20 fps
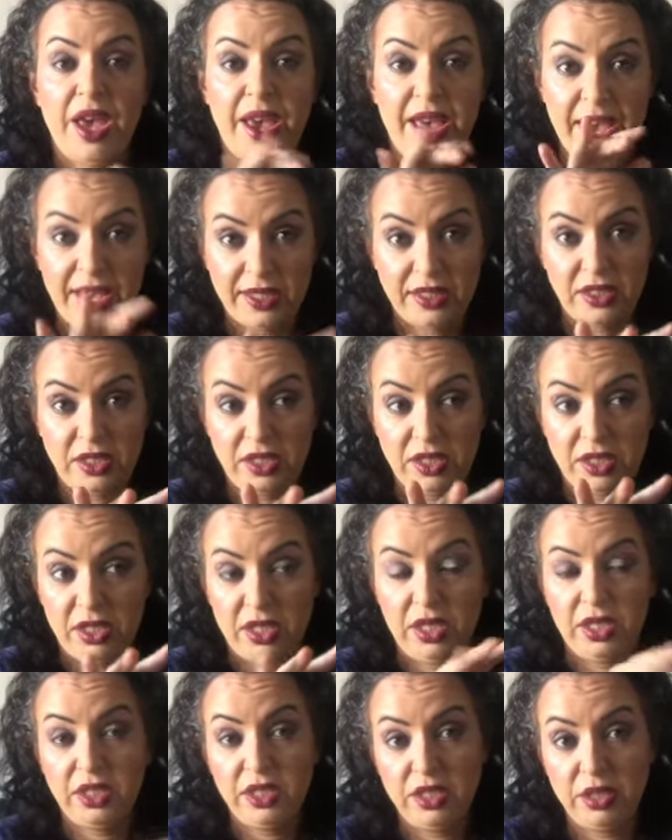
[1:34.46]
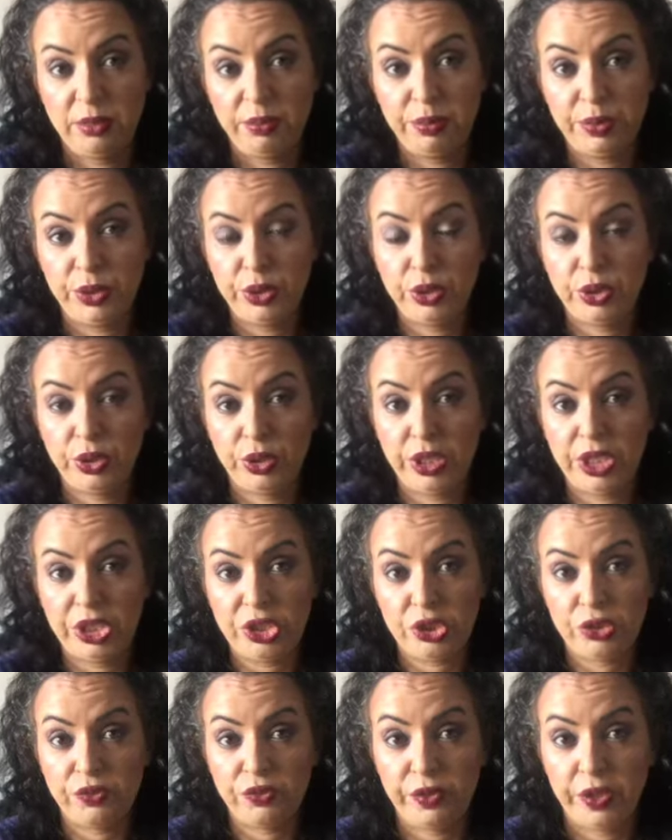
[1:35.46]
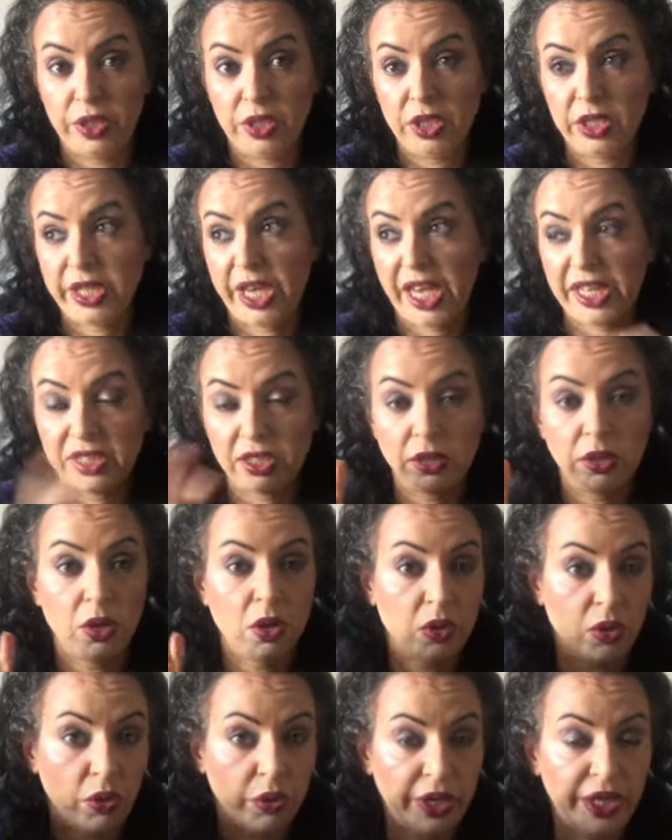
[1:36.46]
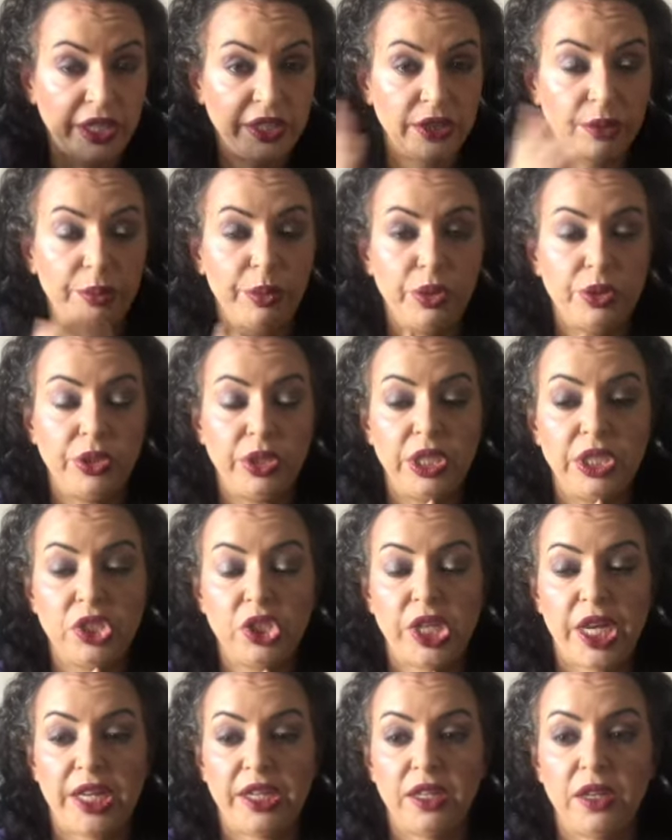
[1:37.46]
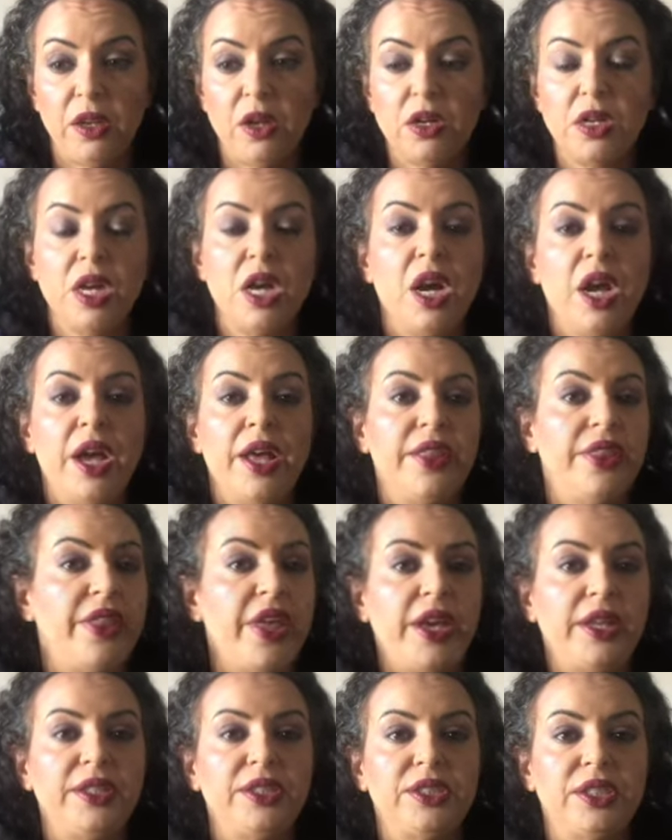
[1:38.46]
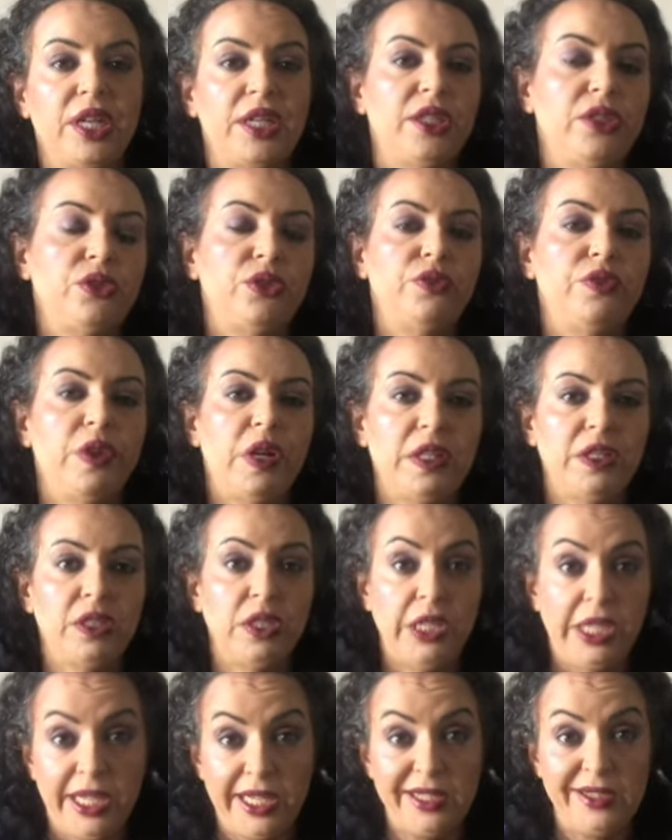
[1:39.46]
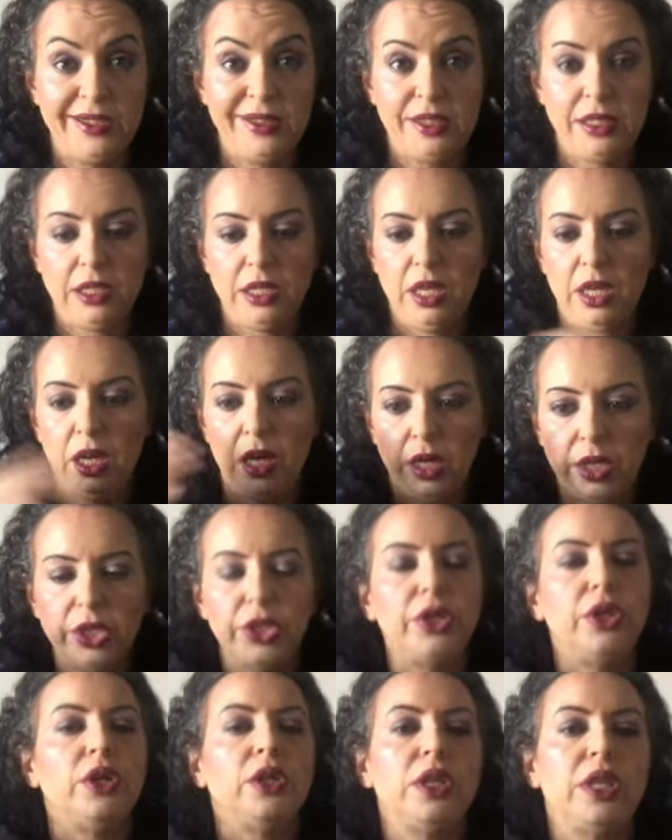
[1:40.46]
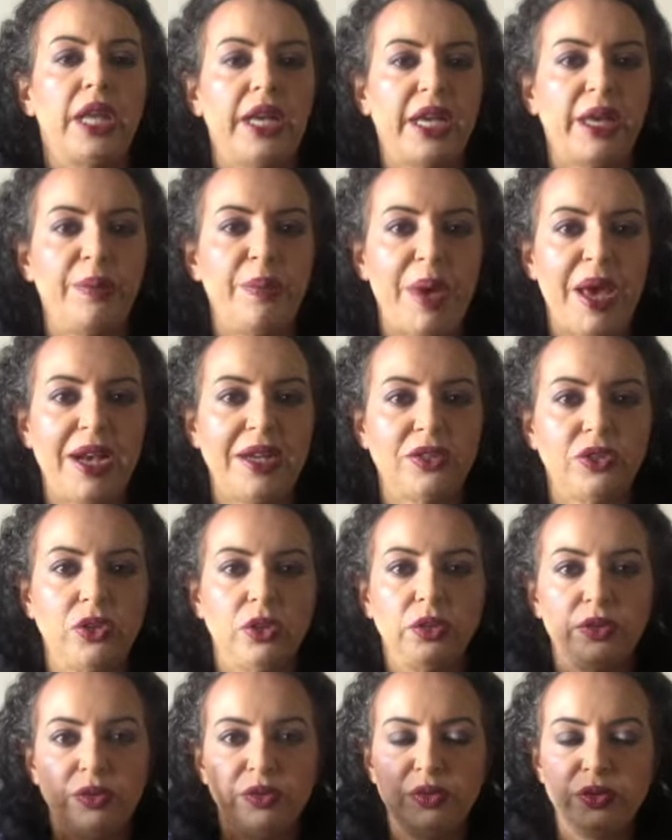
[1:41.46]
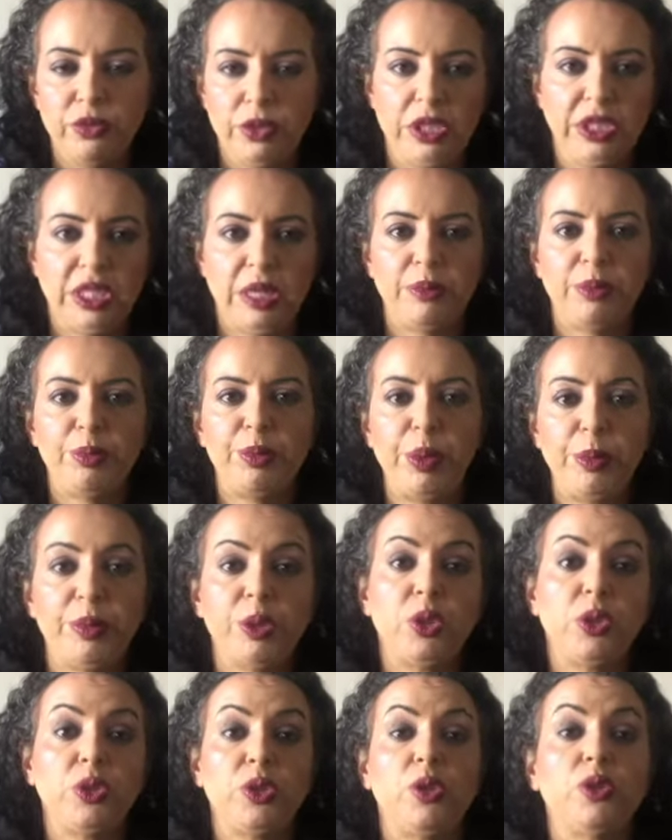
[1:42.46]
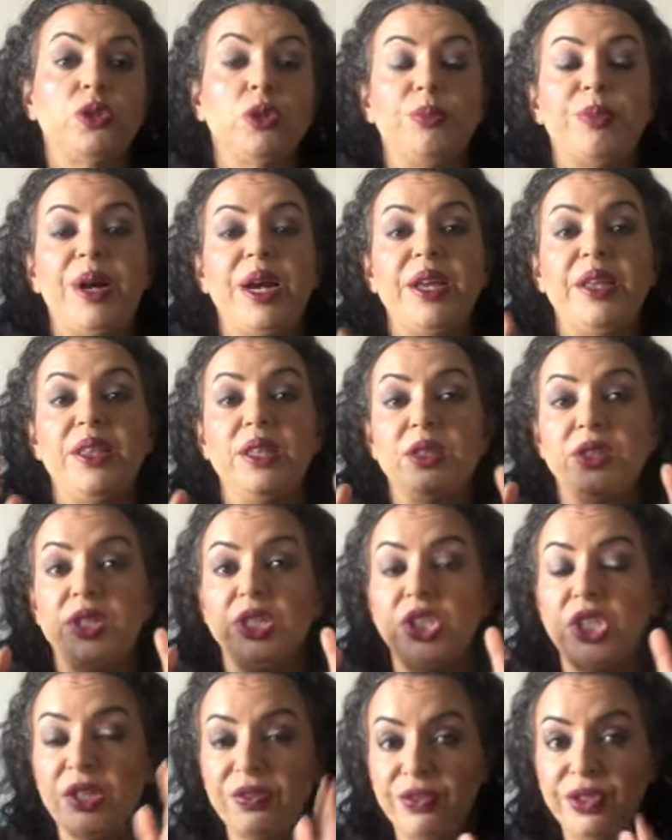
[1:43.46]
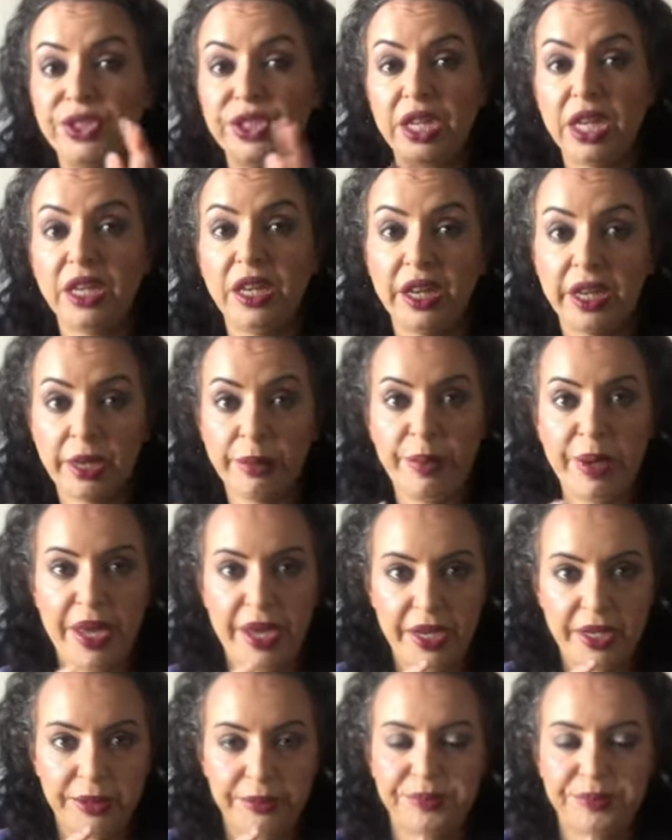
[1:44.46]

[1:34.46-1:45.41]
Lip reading: at the Beautylish catalog, or in the Beautylish catalog, they decided to run his, you know, lucky bag. So for example, people could also buy the Jeffree Star lucky bag.